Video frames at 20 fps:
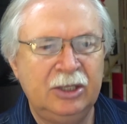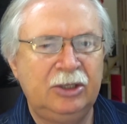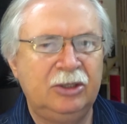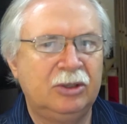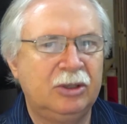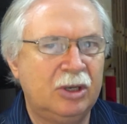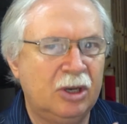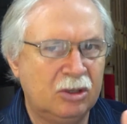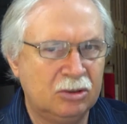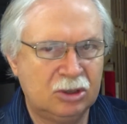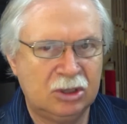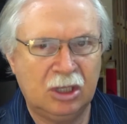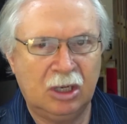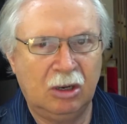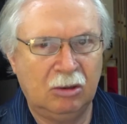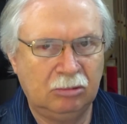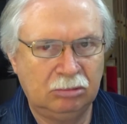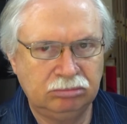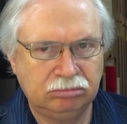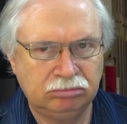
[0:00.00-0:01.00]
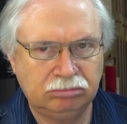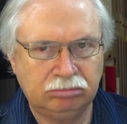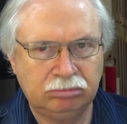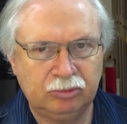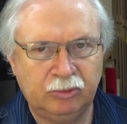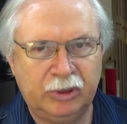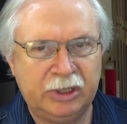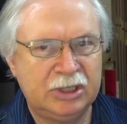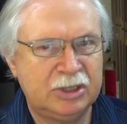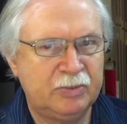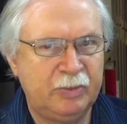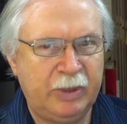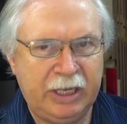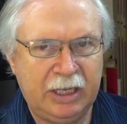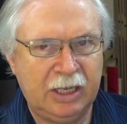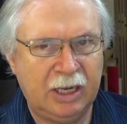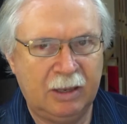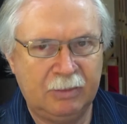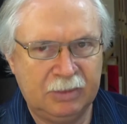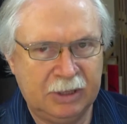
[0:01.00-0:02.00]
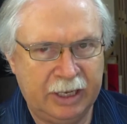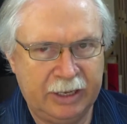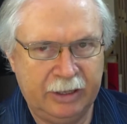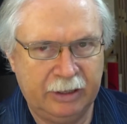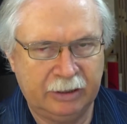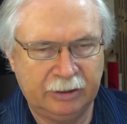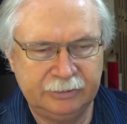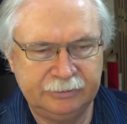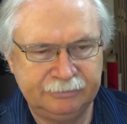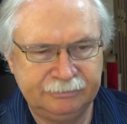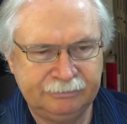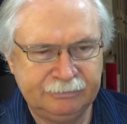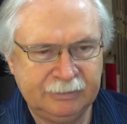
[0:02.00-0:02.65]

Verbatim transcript: You can go slow. We can speed it up later.